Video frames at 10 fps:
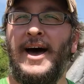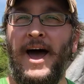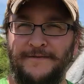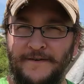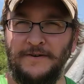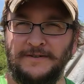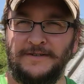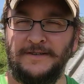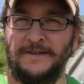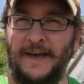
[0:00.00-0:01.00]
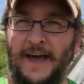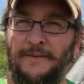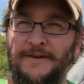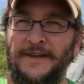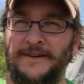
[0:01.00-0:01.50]
Hi folks,
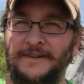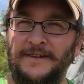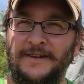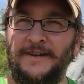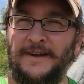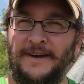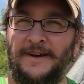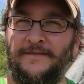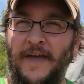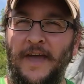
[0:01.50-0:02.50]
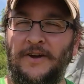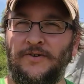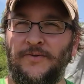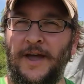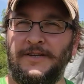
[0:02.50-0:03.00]
I'm Neil of
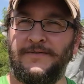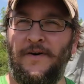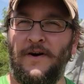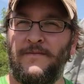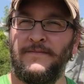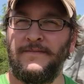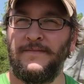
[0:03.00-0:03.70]
Anchor Ranch Farm,